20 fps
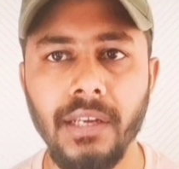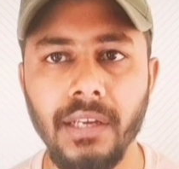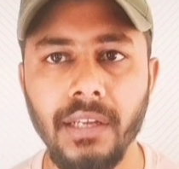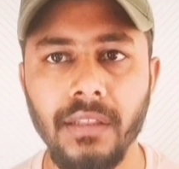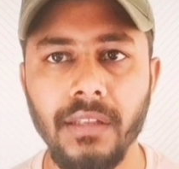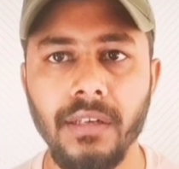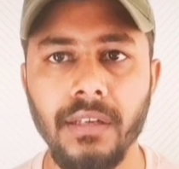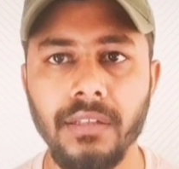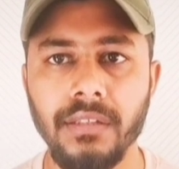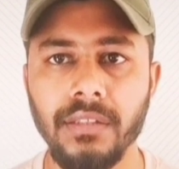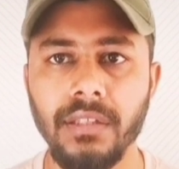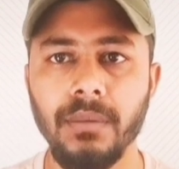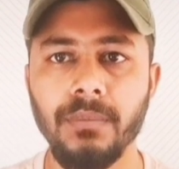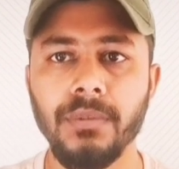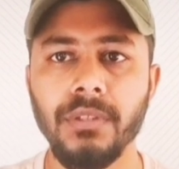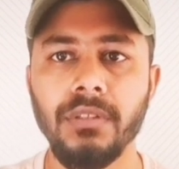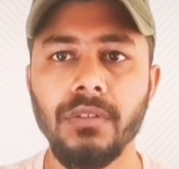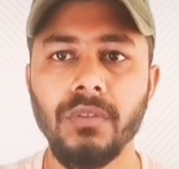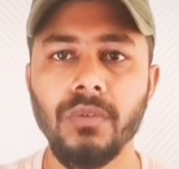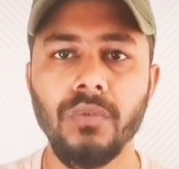the link in the
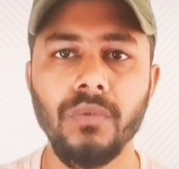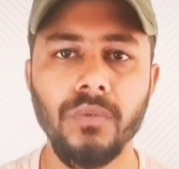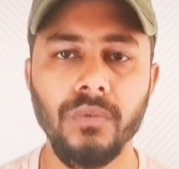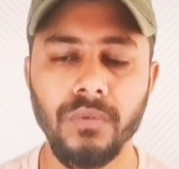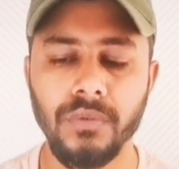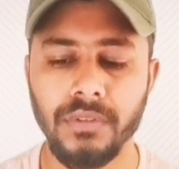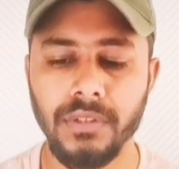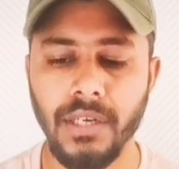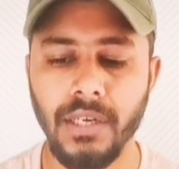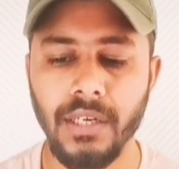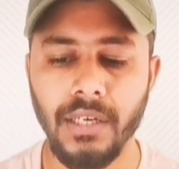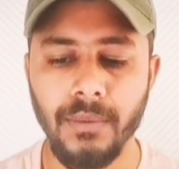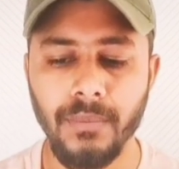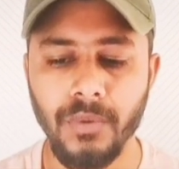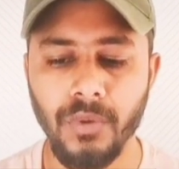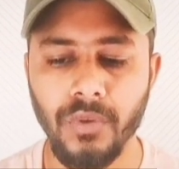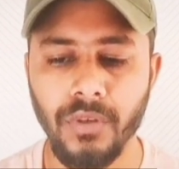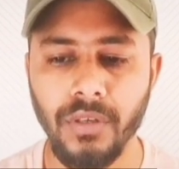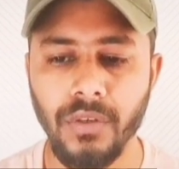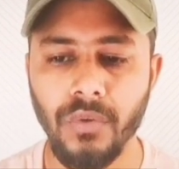description to sign
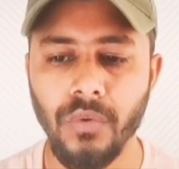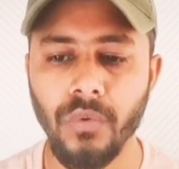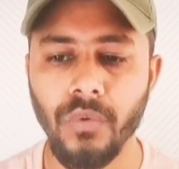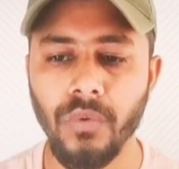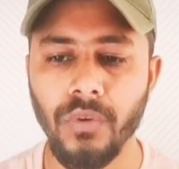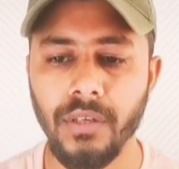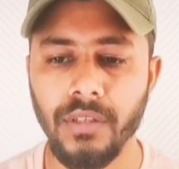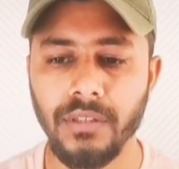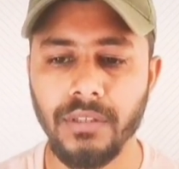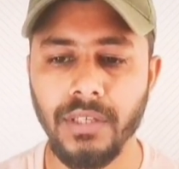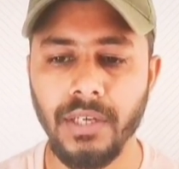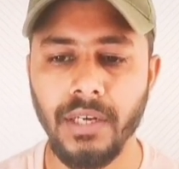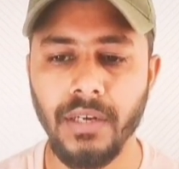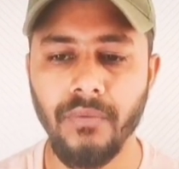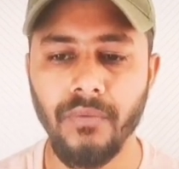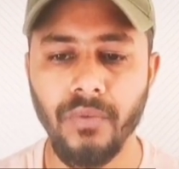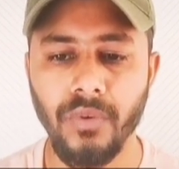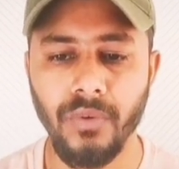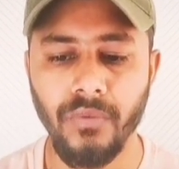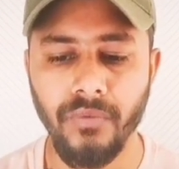up. You can go and sign
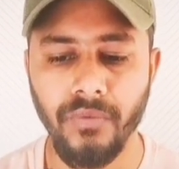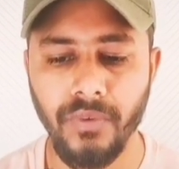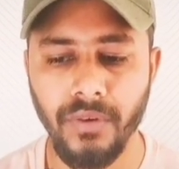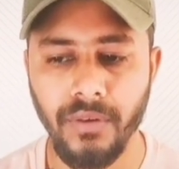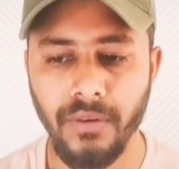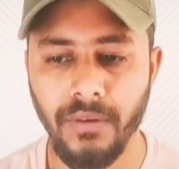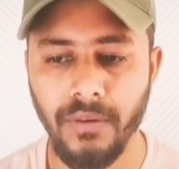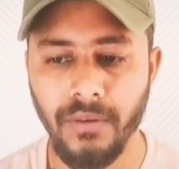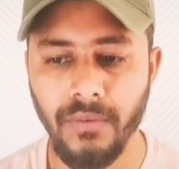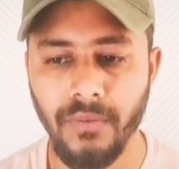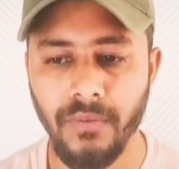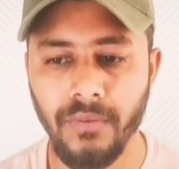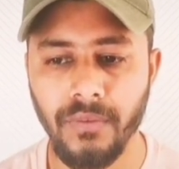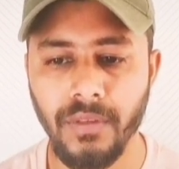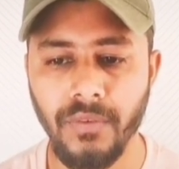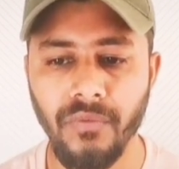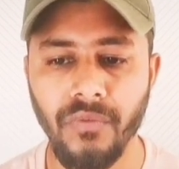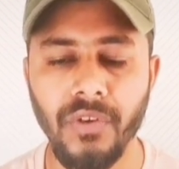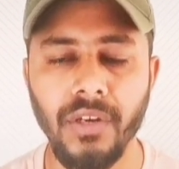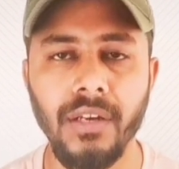up for
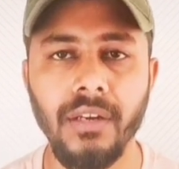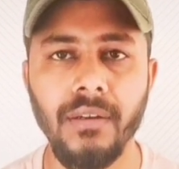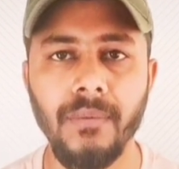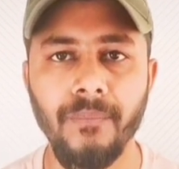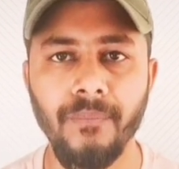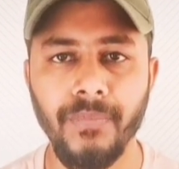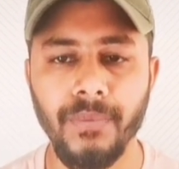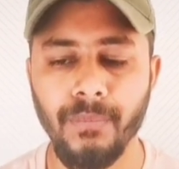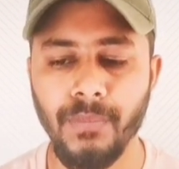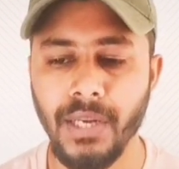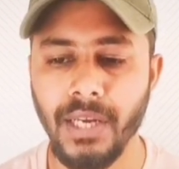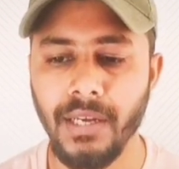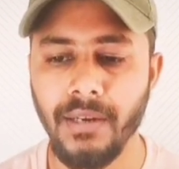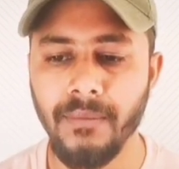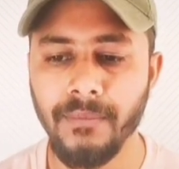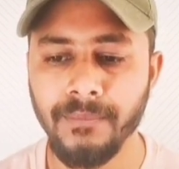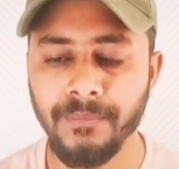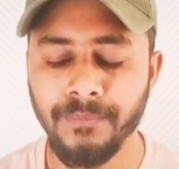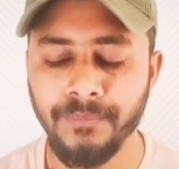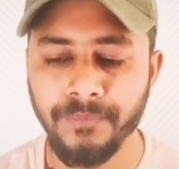the free
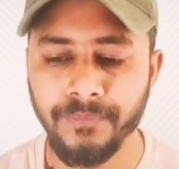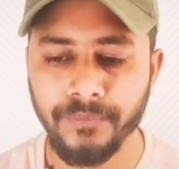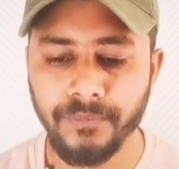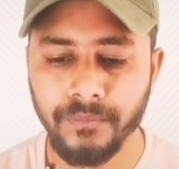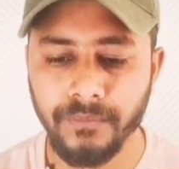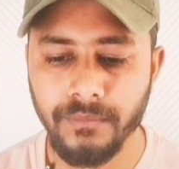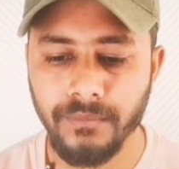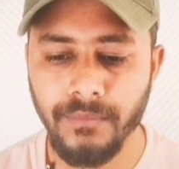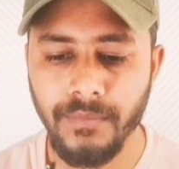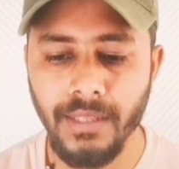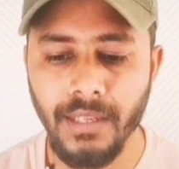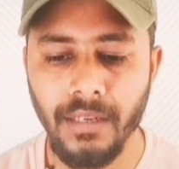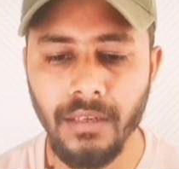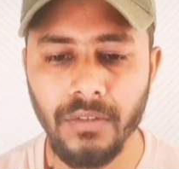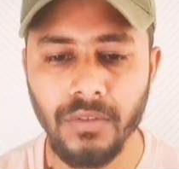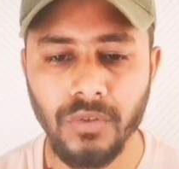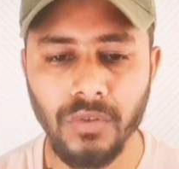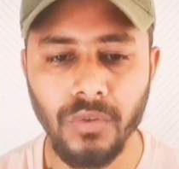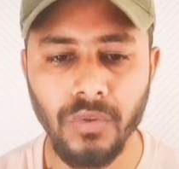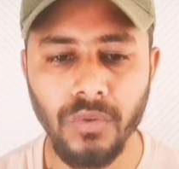plan.
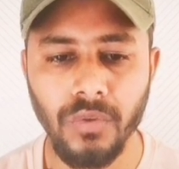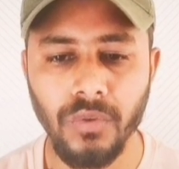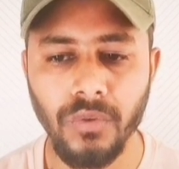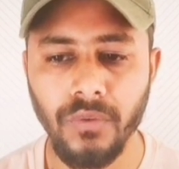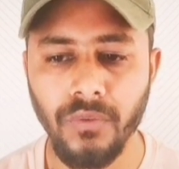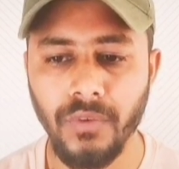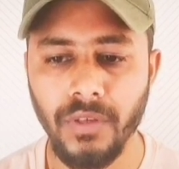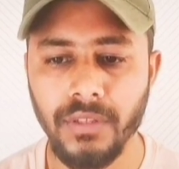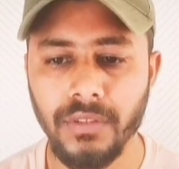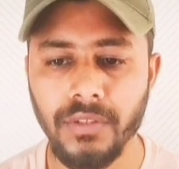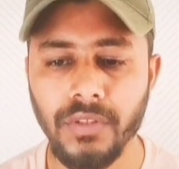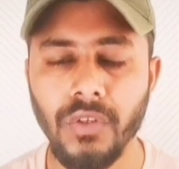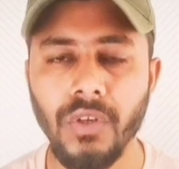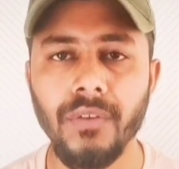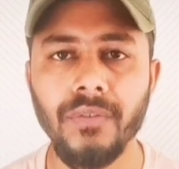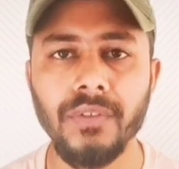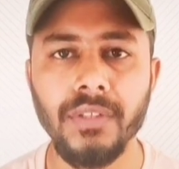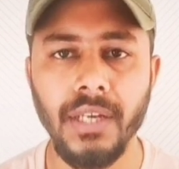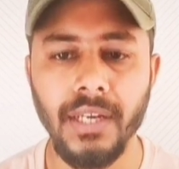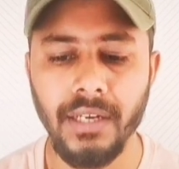So once you
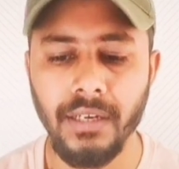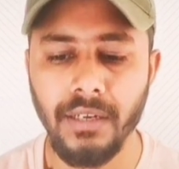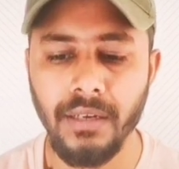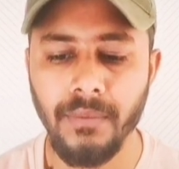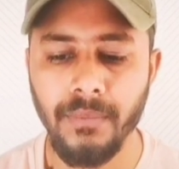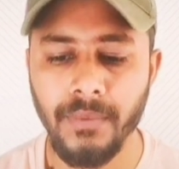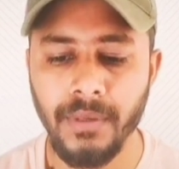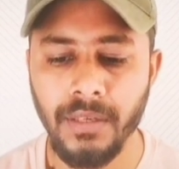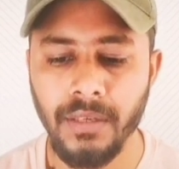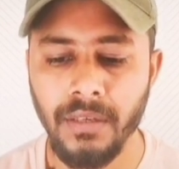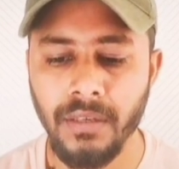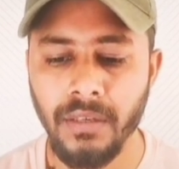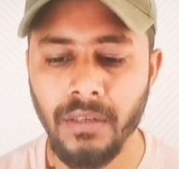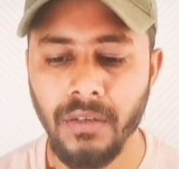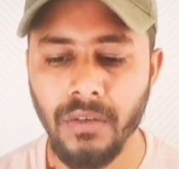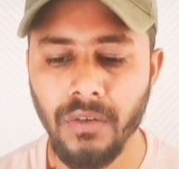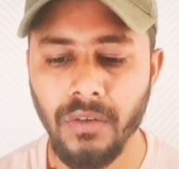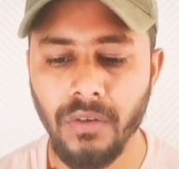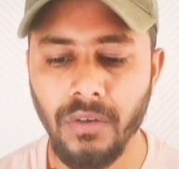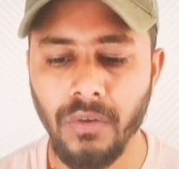have signed up,
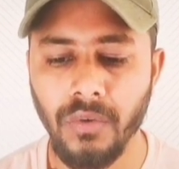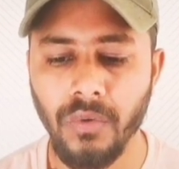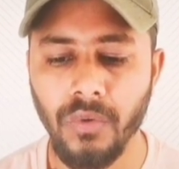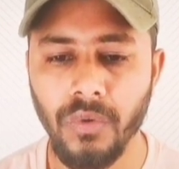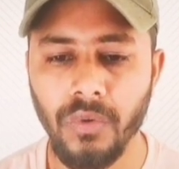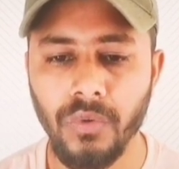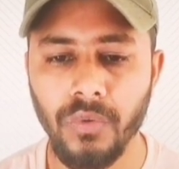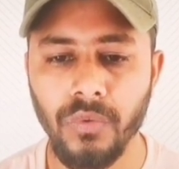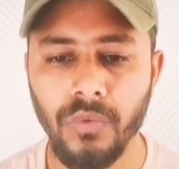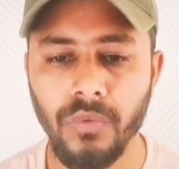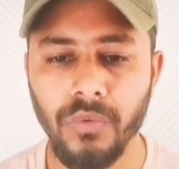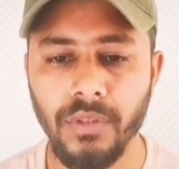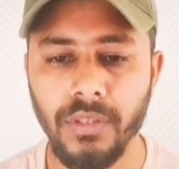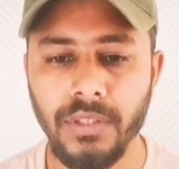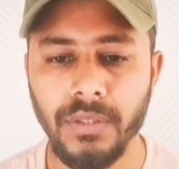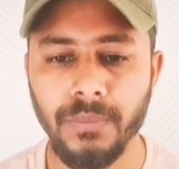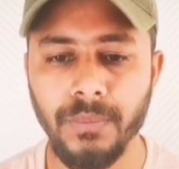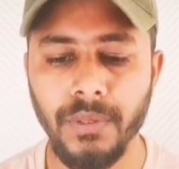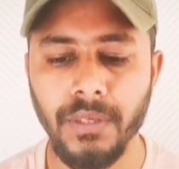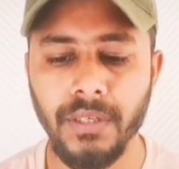go to
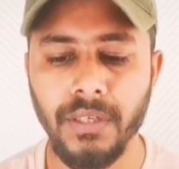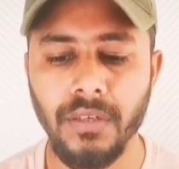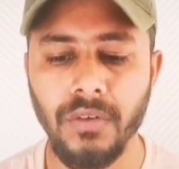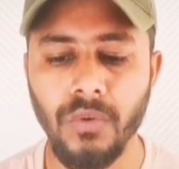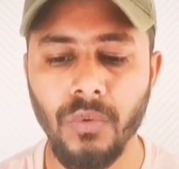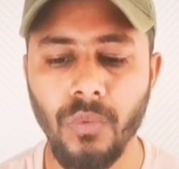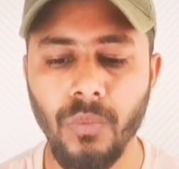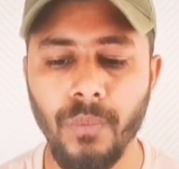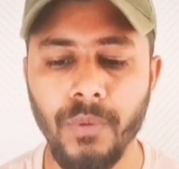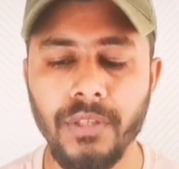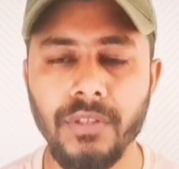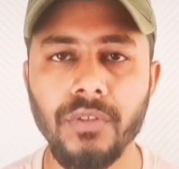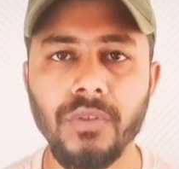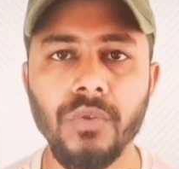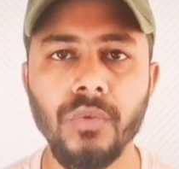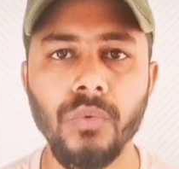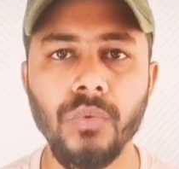this button, open